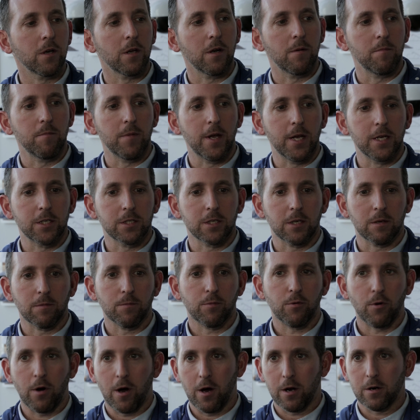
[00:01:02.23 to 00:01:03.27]
an amazing
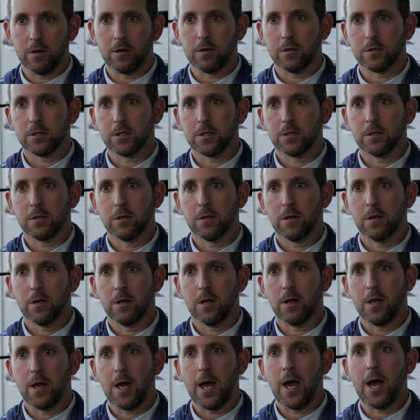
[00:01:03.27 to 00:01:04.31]
product
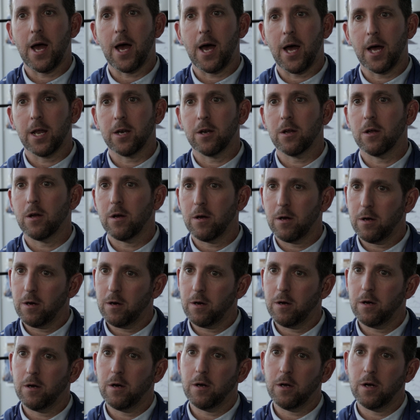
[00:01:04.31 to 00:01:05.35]
at
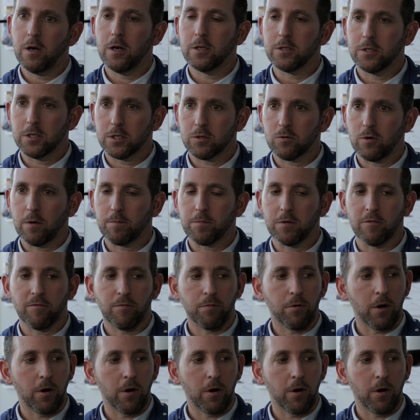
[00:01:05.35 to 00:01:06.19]
a disruptive